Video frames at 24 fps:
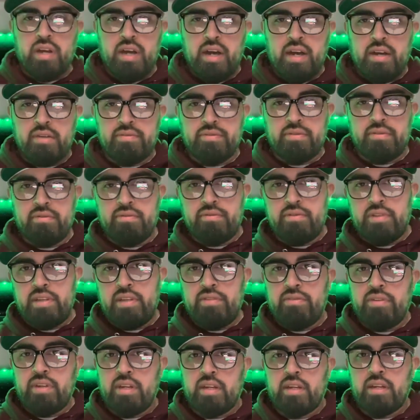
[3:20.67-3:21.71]
off of
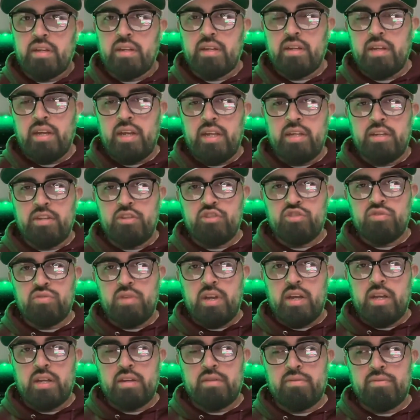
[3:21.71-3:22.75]
living in a
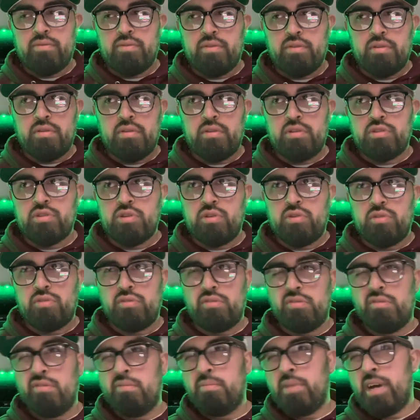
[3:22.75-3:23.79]
truck for a
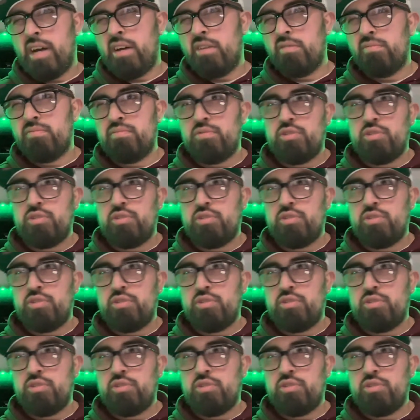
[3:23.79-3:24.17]
total of about